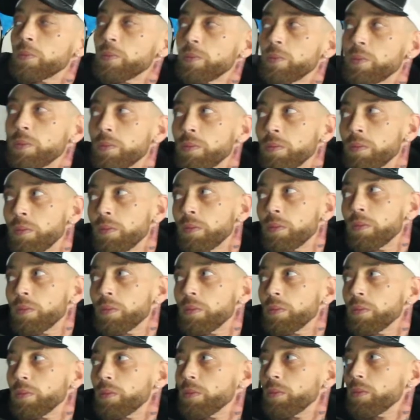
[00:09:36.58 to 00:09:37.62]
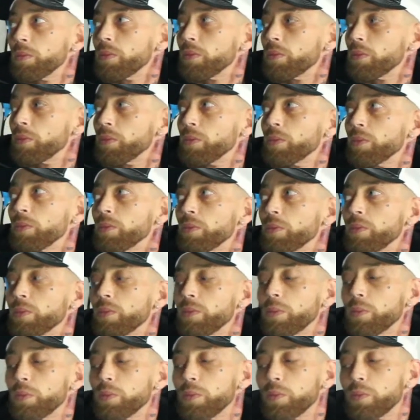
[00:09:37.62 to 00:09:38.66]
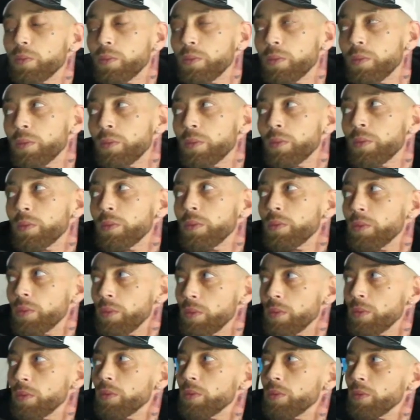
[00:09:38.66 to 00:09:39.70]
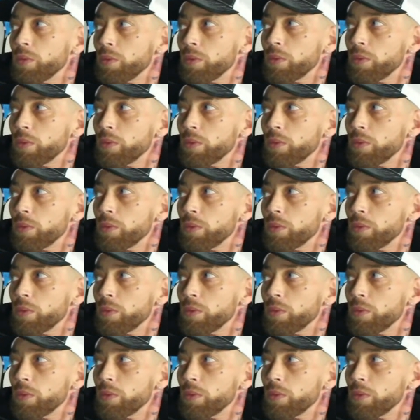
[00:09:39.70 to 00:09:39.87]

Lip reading: The person shown says nothing.